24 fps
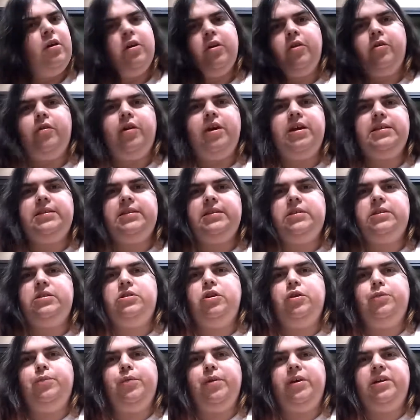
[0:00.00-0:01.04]
Chris is
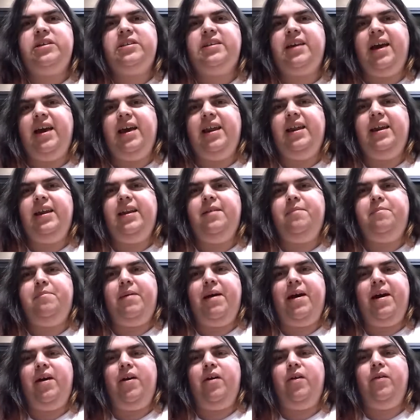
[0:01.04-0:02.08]
super excited
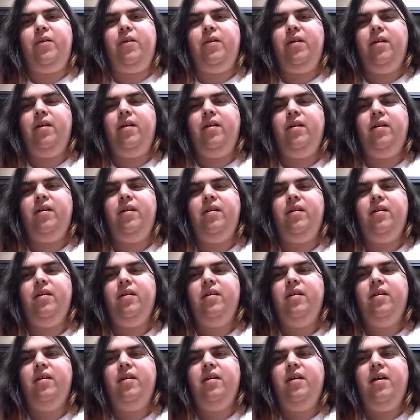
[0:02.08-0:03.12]
about
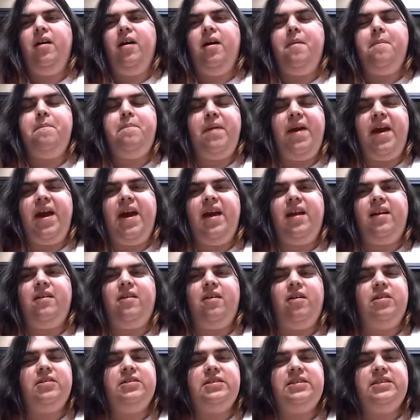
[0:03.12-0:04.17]
a band
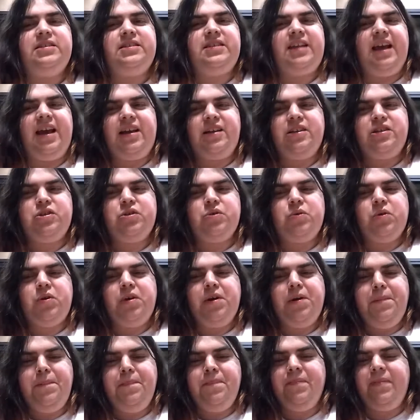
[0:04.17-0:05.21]
called
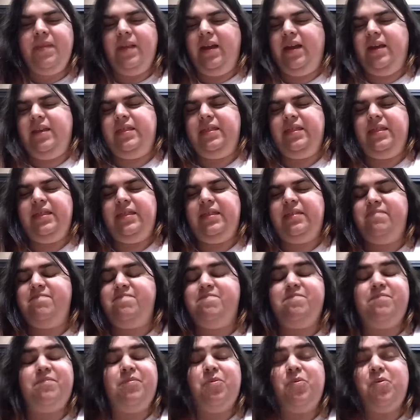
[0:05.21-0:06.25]
Stegosaur. I
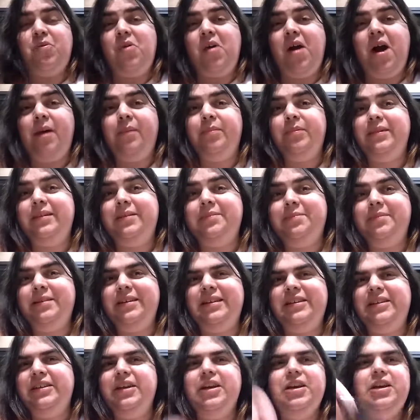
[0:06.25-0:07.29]

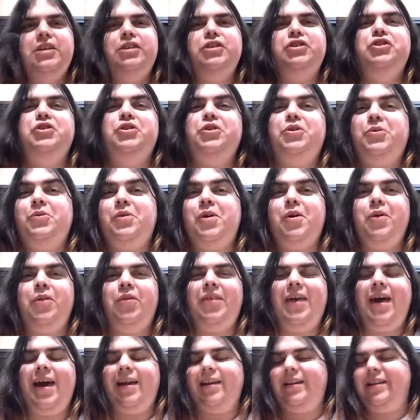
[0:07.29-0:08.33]
probably should have wrote
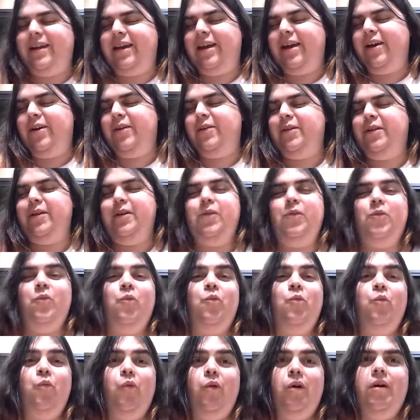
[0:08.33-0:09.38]
that down.
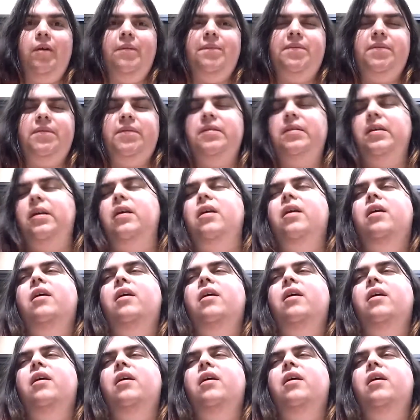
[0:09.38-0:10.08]
Whoops.